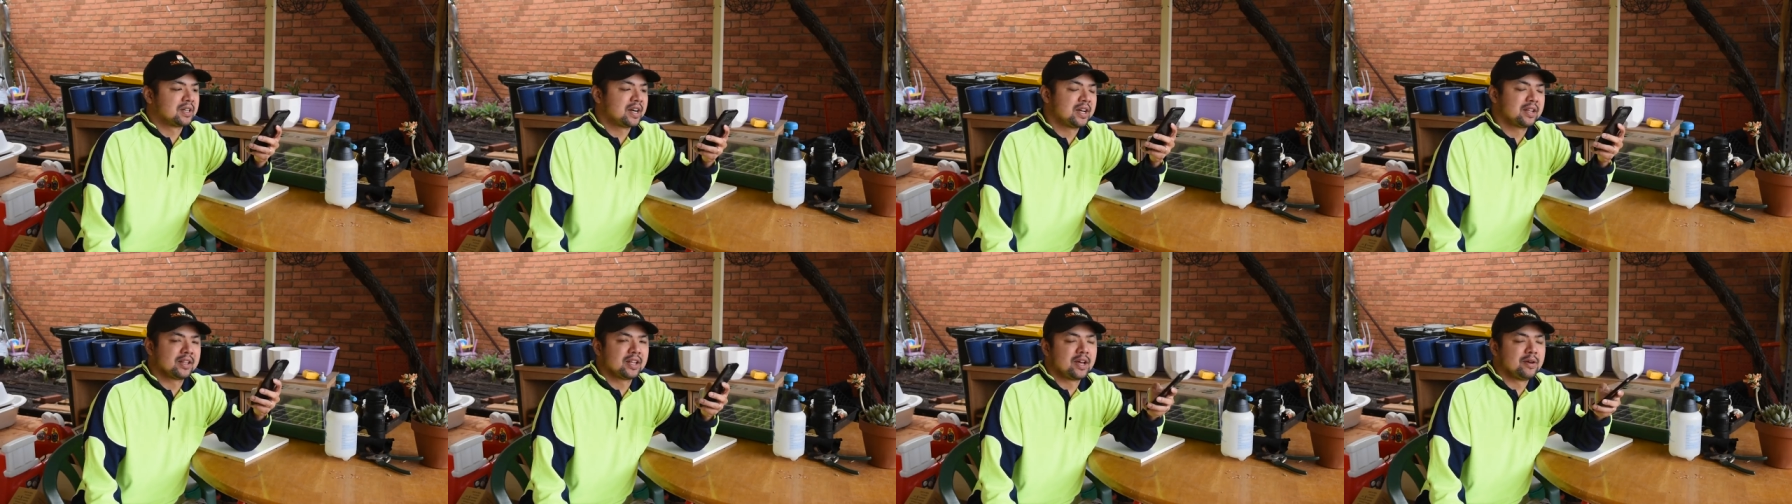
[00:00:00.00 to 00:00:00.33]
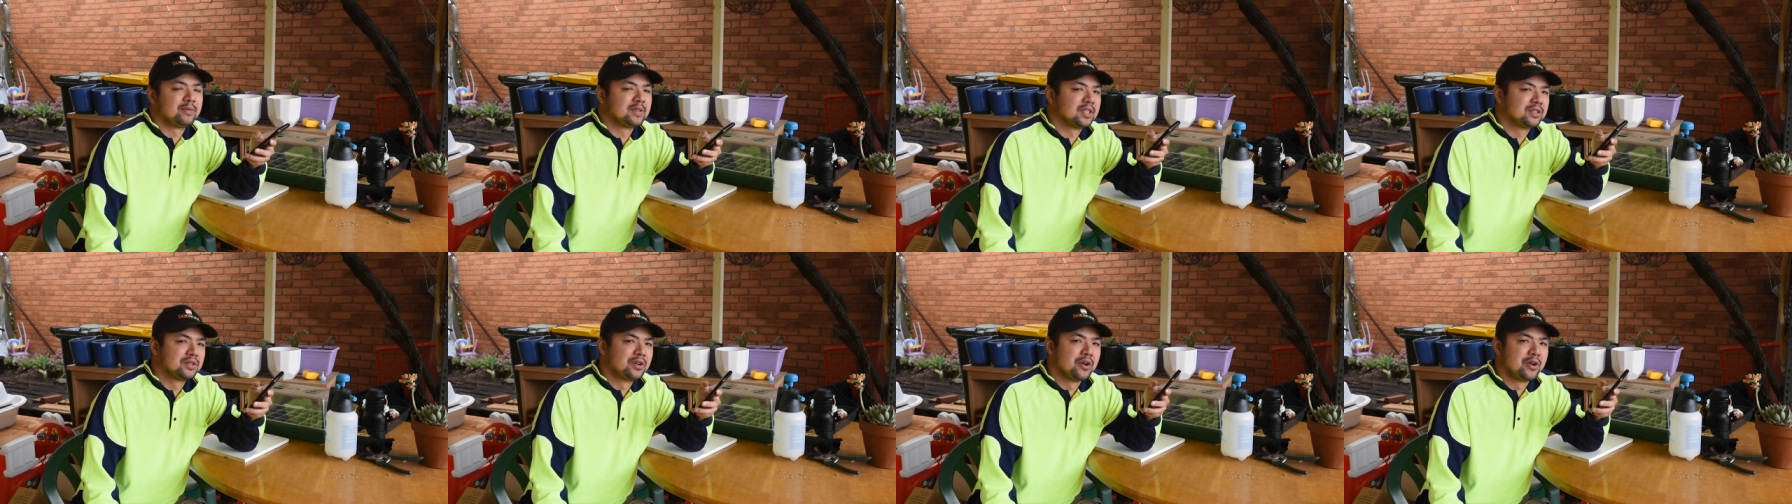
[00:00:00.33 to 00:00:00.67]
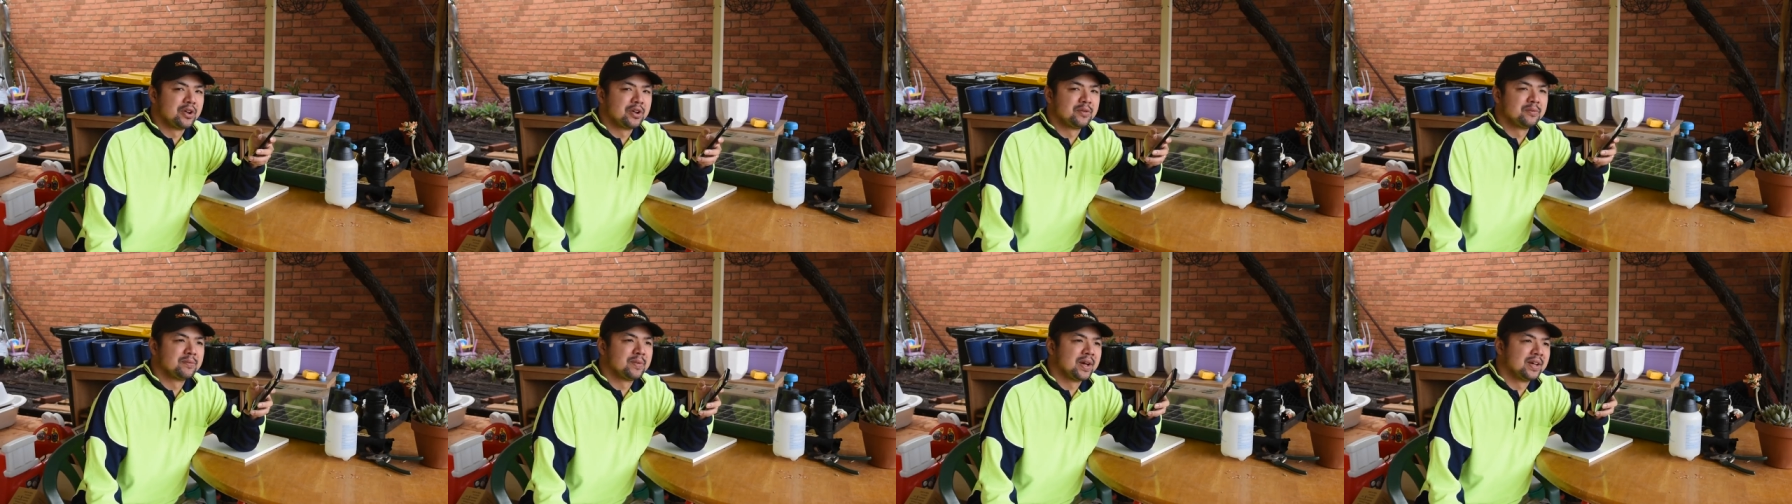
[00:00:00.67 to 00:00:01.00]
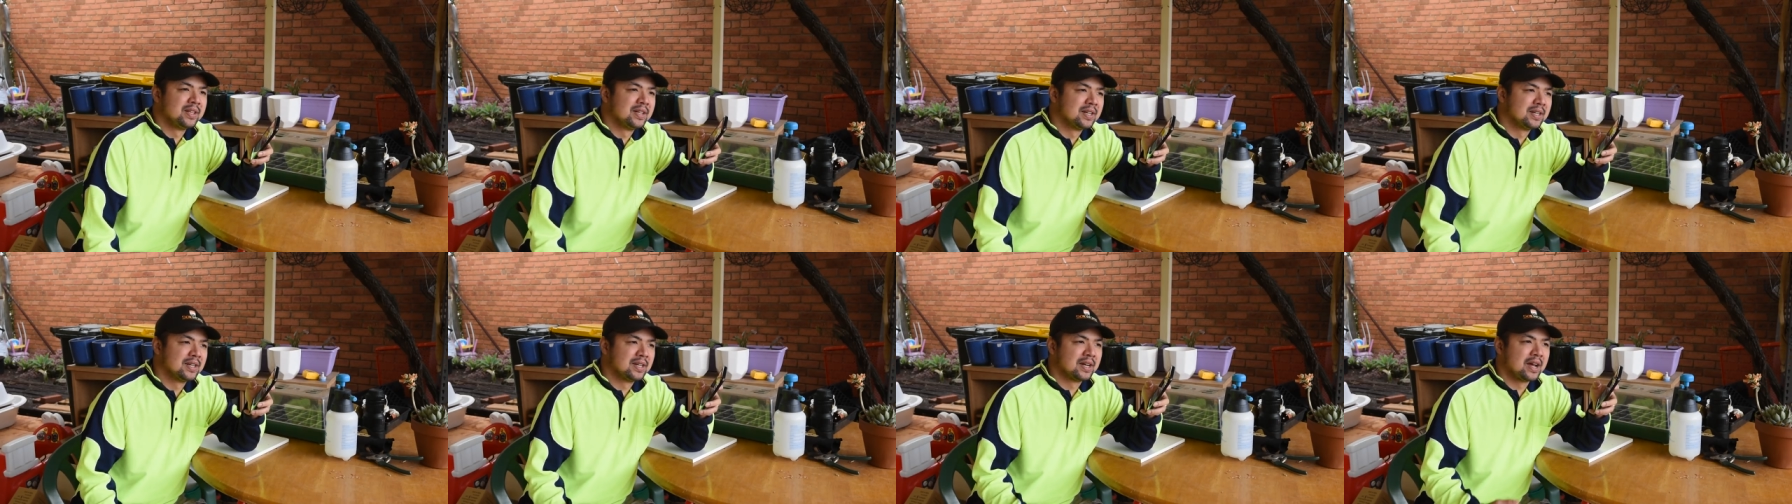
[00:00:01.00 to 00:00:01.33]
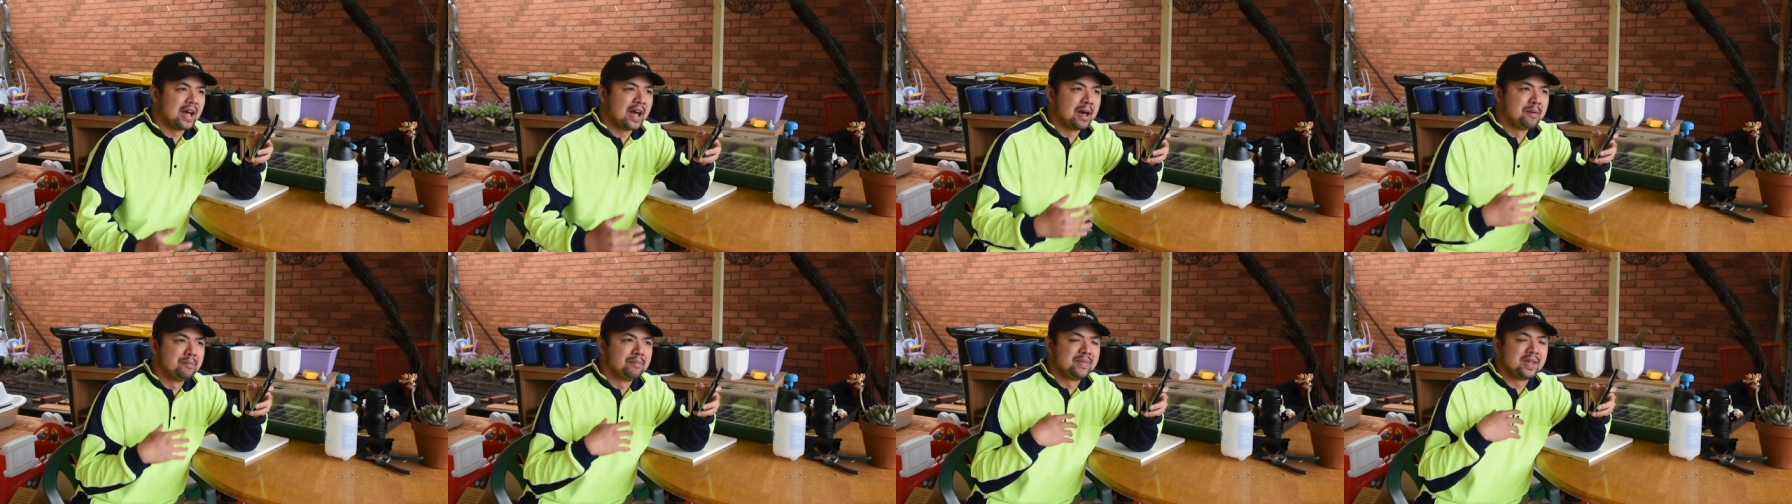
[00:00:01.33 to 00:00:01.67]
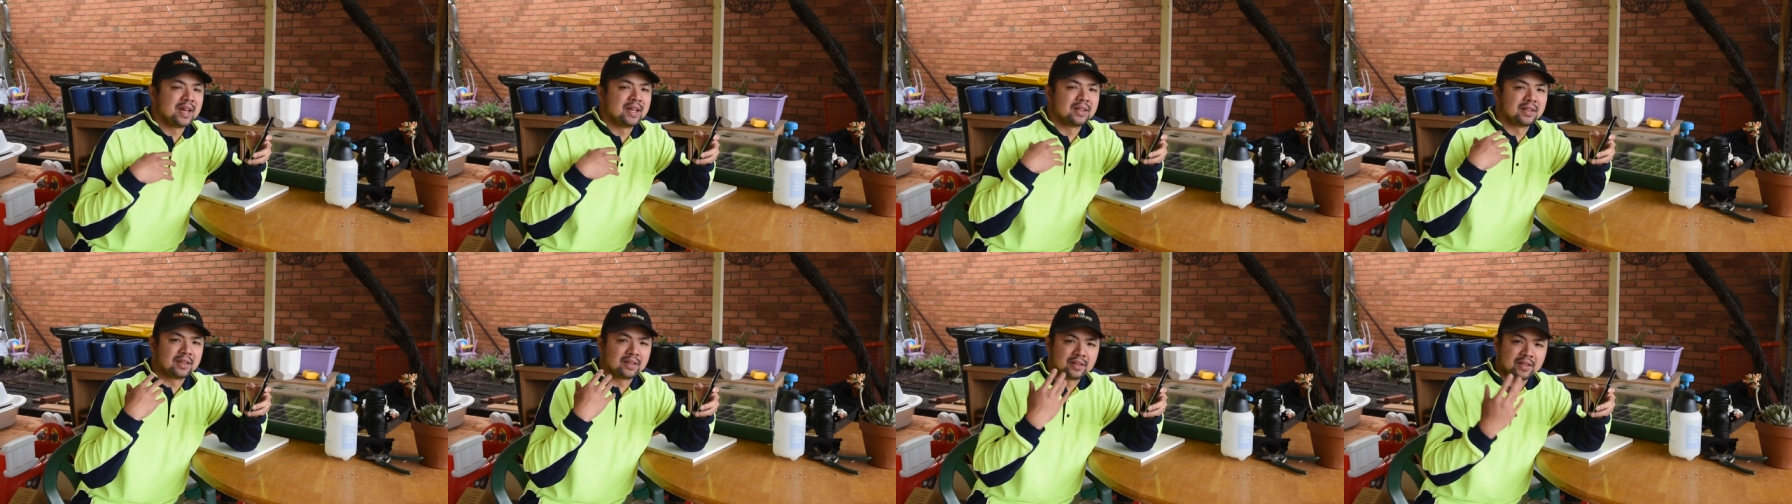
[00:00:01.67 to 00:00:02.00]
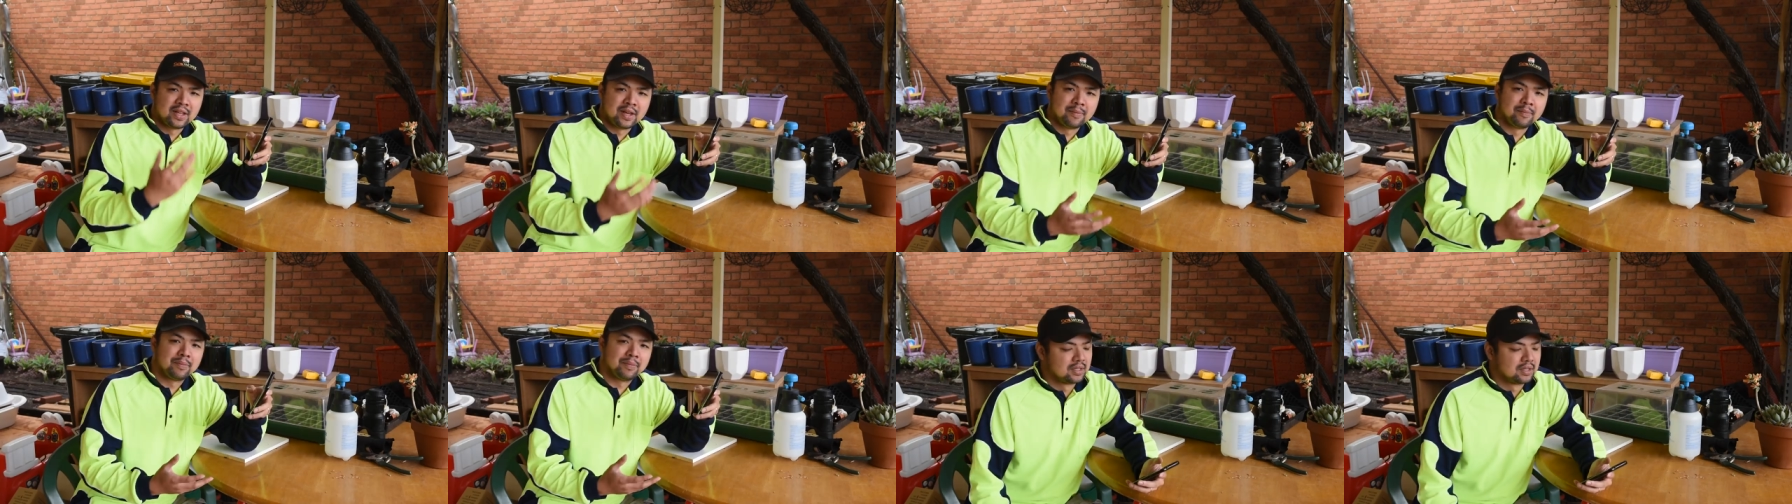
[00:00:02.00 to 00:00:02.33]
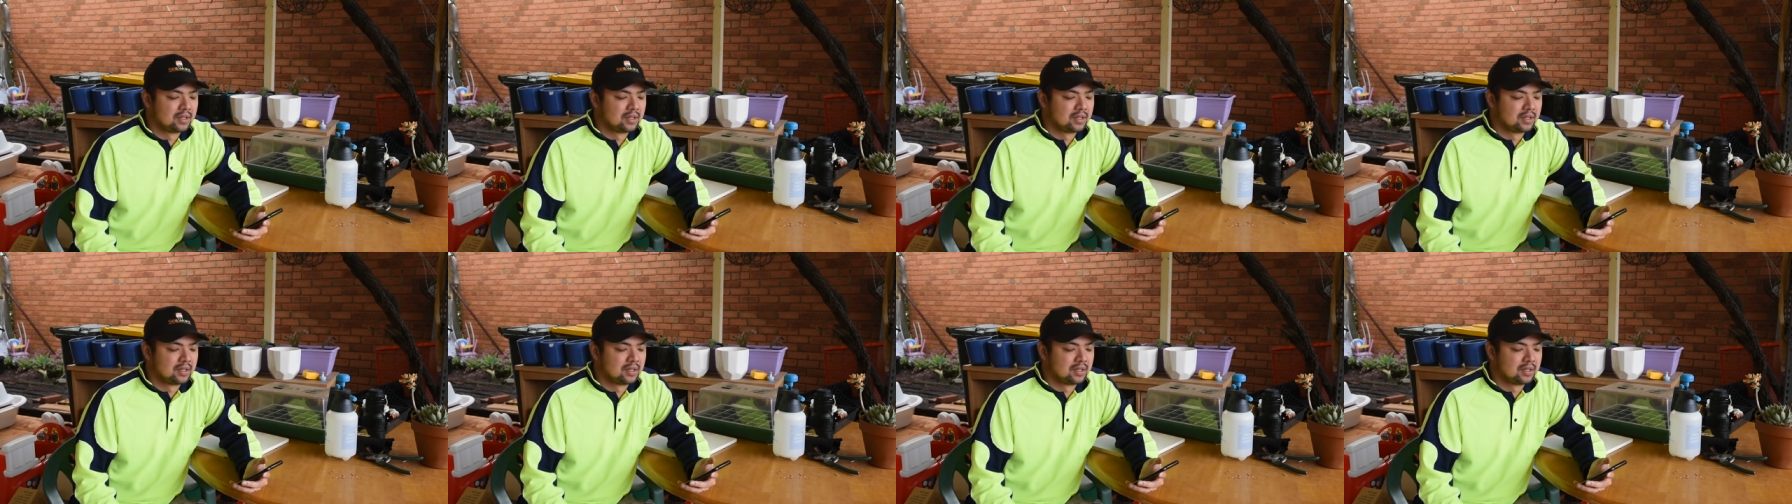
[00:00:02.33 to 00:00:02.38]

right now I'm just going by the ambient temp,